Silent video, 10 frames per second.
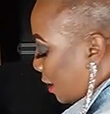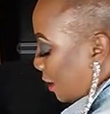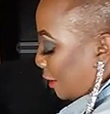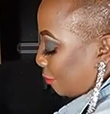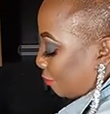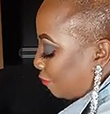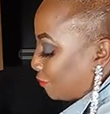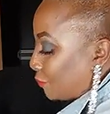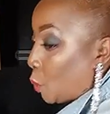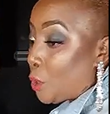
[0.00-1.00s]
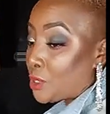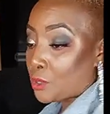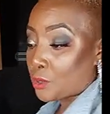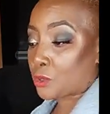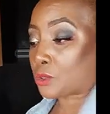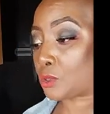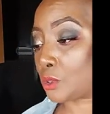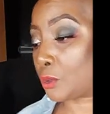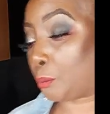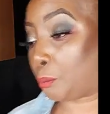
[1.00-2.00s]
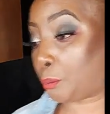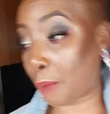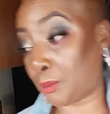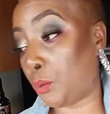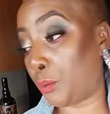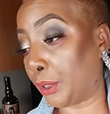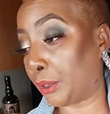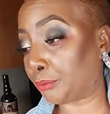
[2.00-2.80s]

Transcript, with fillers: um, oysters popped open.